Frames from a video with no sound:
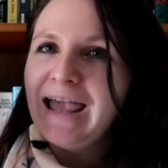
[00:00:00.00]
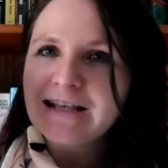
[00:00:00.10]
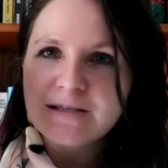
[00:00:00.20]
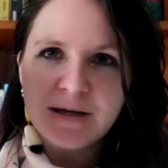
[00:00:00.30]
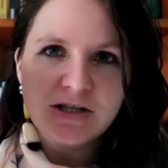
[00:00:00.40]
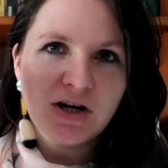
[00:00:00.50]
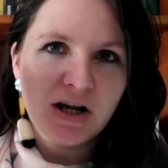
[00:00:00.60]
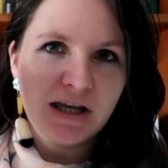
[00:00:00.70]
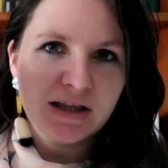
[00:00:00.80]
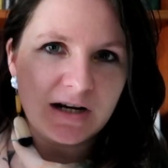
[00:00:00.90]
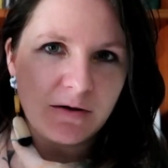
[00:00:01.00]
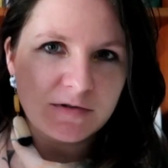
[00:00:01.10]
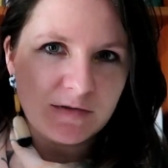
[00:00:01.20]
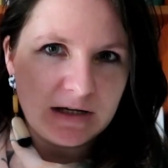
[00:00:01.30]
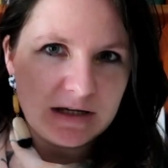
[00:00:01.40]
It's a bit chunkier than I
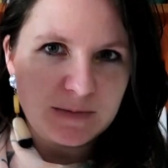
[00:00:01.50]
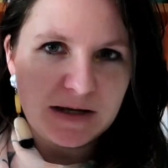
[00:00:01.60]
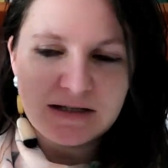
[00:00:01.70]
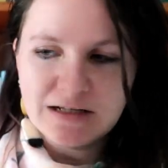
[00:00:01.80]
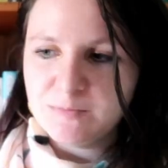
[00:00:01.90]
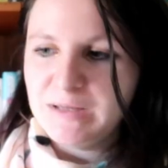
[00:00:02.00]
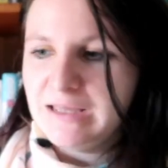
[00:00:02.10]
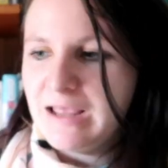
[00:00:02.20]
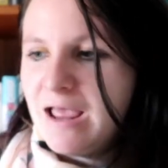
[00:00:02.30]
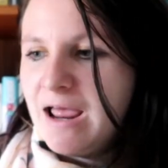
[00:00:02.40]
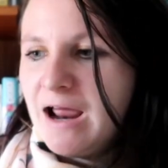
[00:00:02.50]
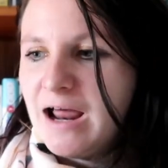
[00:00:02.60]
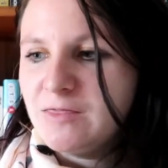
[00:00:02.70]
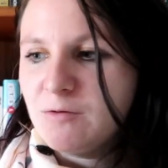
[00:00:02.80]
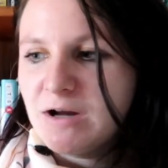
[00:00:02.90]
was fully expecting it to be,
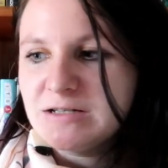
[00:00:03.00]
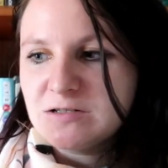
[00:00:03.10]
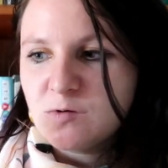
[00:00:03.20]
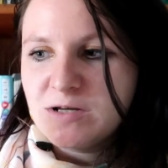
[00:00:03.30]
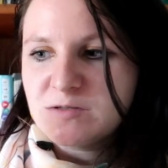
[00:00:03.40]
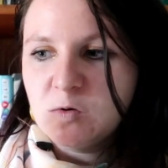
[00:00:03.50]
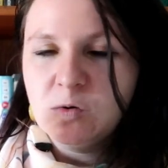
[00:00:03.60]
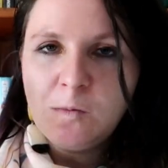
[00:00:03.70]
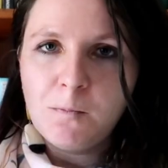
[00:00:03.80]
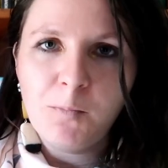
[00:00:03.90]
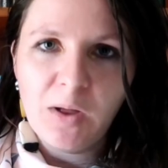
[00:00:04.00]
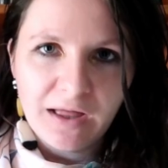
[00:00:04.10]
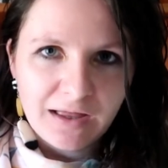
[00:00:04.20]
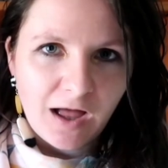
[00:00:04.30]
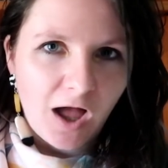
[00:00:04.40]
and the writing's quite small,
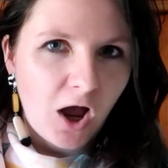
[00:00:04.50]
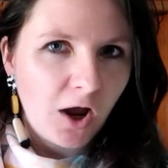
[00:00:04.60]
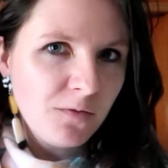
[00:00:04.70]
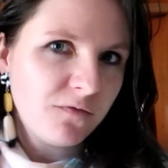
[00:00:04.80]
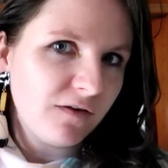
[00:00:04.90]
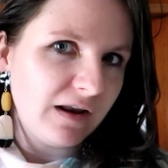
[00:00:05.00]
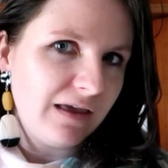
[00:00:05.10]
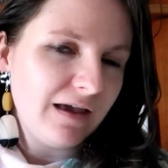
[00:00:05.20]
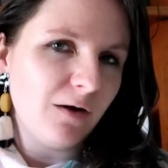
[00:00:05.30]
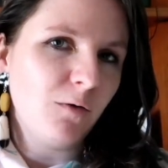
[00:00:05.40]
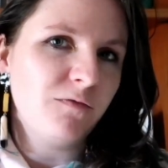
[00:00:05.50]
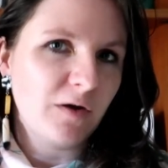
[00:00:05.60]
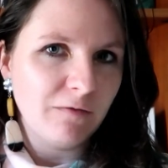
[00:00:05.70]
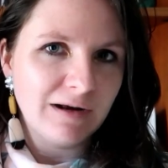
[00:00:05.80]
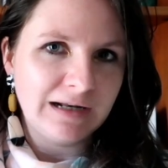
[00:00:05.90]
but hopefully it will
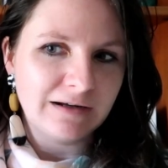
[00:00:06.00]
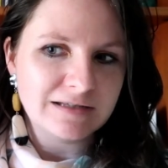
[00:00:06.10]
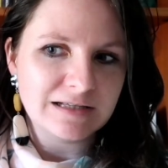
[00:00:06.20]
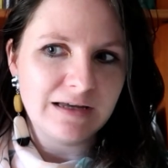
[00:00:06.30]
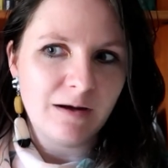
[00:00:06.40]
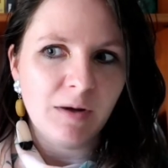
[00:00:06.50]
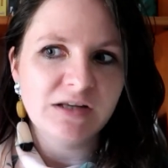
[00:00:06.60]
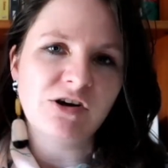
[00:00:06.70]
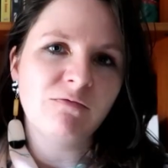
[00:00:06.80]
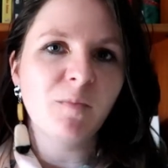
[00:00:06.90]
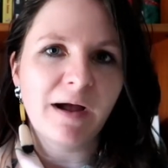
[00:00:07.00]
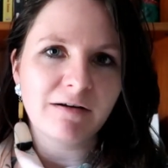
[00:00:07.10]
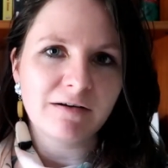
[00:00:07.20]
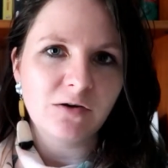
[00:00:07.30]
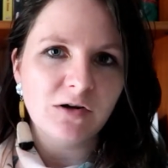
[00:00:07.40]
flow really nicely and my general
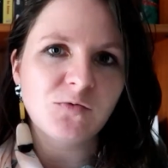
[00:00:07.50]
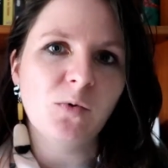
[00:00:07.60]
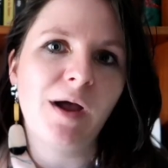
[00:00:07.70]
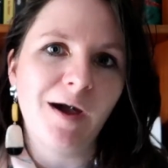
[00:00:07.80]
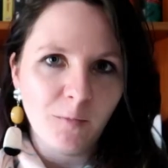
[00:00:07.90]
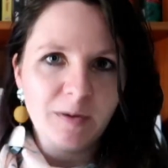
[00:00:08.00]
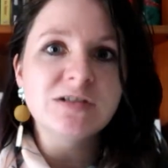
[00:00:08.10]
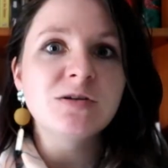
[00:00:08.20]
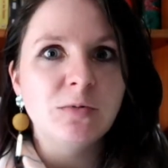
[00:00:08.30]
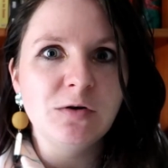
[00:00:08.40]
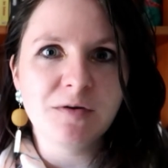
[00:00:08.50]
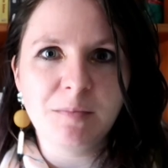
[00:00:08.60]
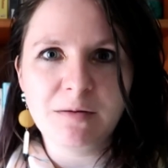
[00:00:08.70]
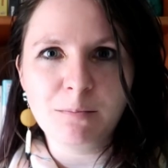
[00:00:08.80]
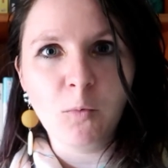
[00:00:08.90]
background knowledge will help it to move at a
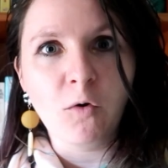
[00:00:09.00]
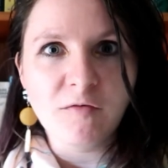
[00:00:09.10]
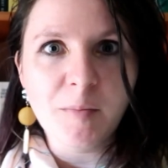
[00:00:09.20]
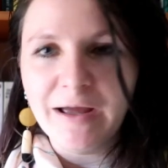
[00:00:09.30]
bit more of a